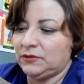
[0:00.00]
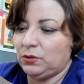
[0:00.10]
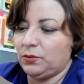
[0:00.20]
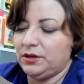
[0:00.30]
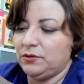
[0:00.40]

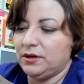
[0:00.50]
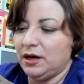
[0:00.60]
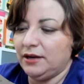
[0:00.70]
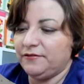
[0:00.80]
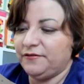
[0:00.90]
When you
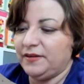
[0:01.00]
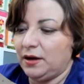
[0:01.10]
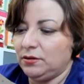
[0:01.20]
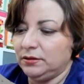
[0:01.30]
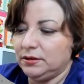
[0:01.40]
cut
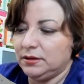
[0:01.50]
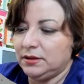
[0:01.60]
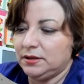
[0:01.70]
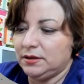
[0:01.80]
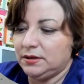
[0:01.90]
felt,
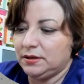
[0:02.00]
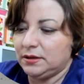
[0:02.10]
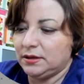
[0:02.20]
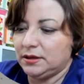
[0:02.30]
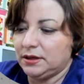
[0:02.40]

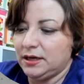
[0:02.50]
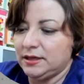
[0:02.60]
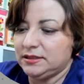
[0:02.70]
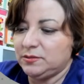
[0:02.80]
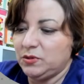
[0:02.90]

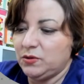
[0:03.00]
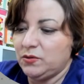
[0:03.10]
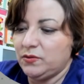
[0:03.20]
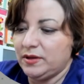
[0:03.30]
cut smooth